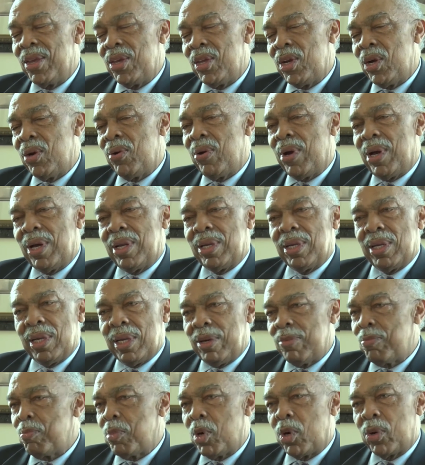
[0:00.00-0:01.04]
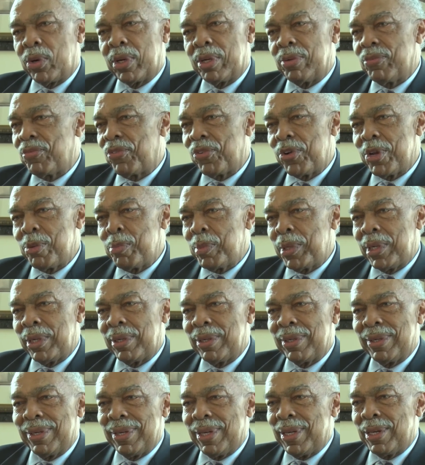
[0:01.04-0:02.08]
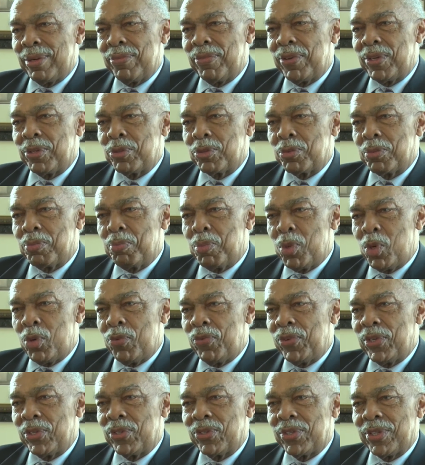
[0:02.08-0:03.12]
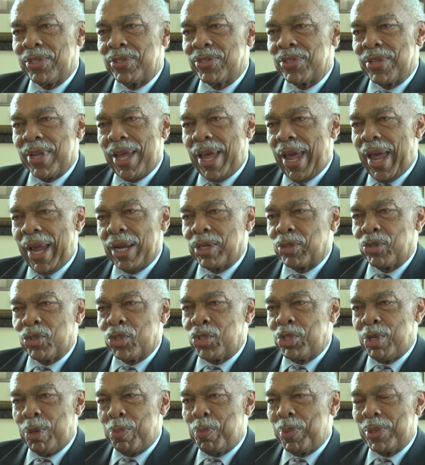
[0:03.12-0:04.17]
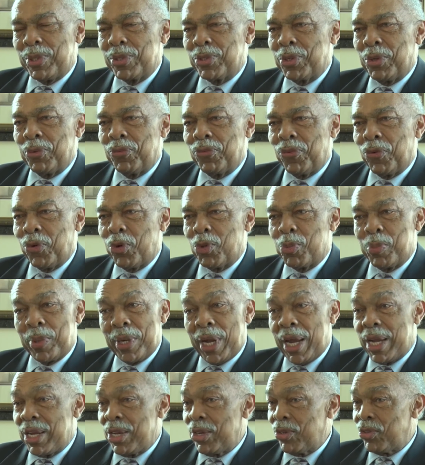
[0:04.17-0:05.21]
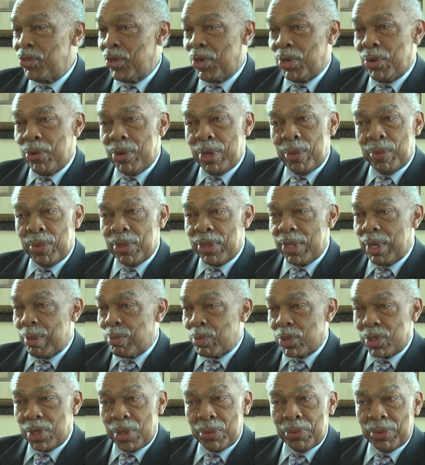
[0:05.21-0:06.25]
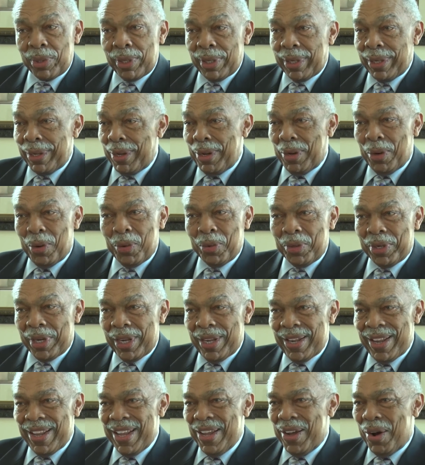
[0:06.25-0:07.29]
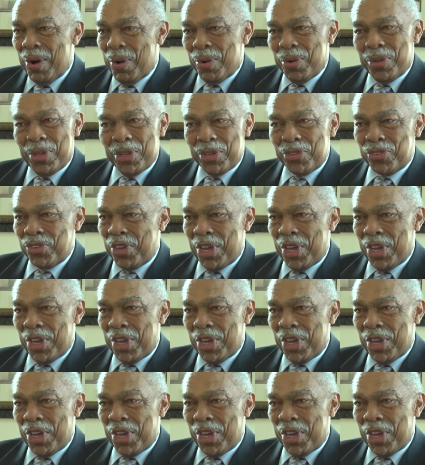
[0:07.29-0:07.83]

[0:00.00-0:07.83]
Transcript: You know, I love Morgan Freeman, love his movies, his actorship and so forth, but I disagree with him totally on this issue.